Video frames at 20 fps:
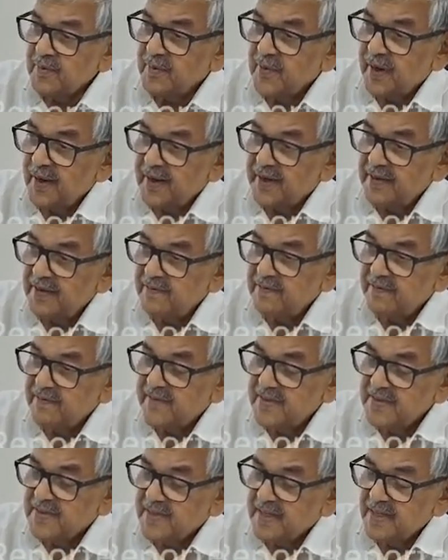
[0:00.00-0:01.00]
I had
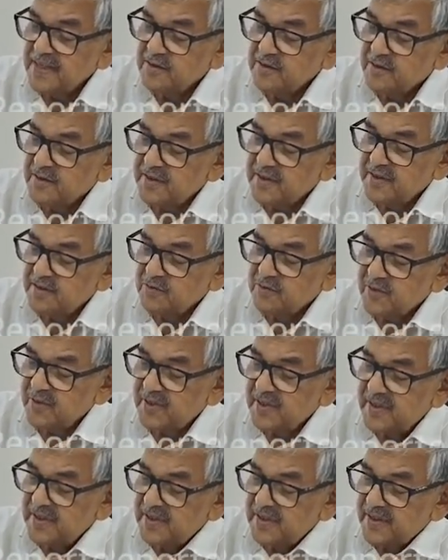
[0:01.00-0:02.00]
discussed this
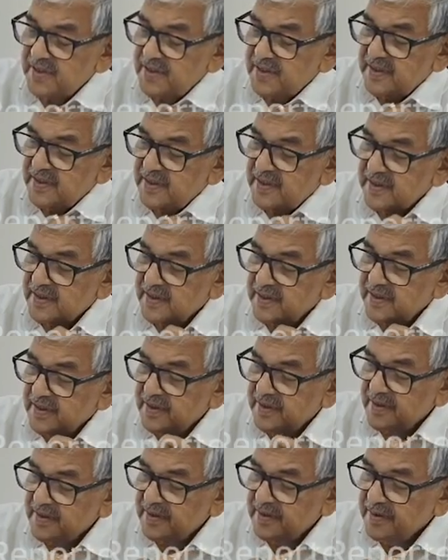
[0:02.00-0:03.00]
with the
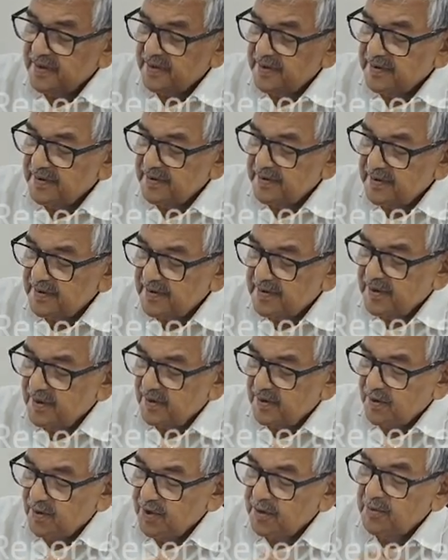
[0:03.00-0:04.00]

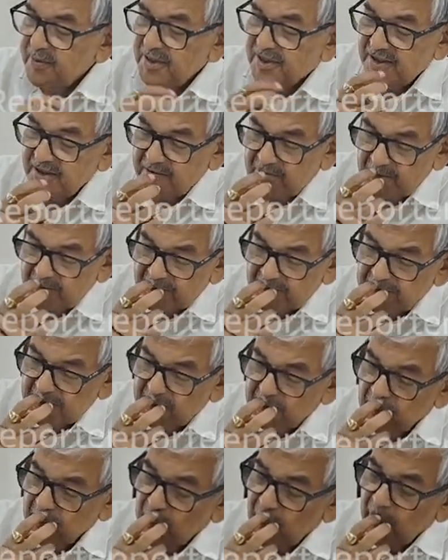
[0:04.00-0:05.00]
Honorable Chief Minister,